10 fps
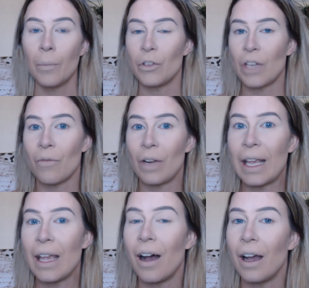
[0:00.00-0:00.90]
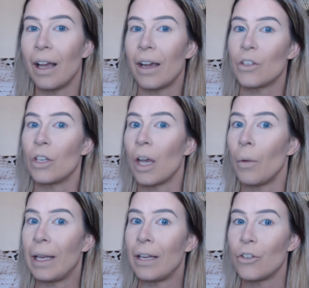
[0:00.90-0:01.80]
But generally I like to
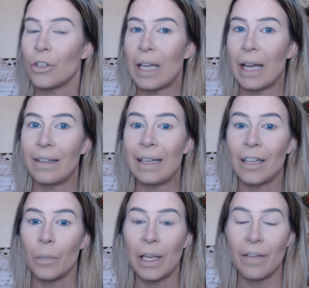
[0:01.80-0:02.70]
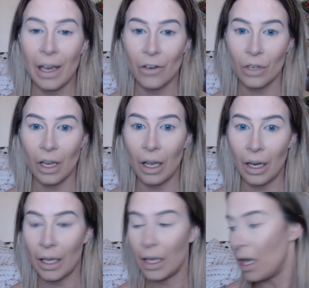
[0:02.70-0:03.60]
go in and just add a little bit of extra
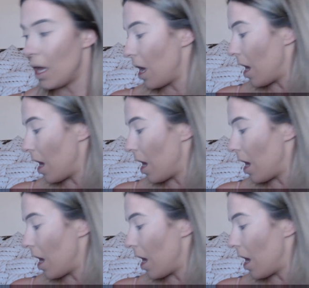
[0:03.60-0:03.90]
colour